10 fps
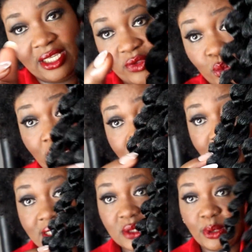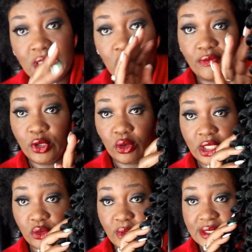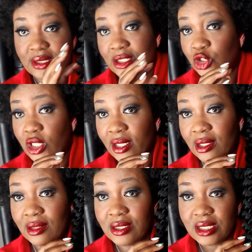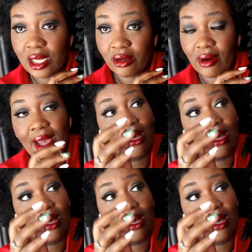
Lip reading: leave direct links below if you're interested in checking this hair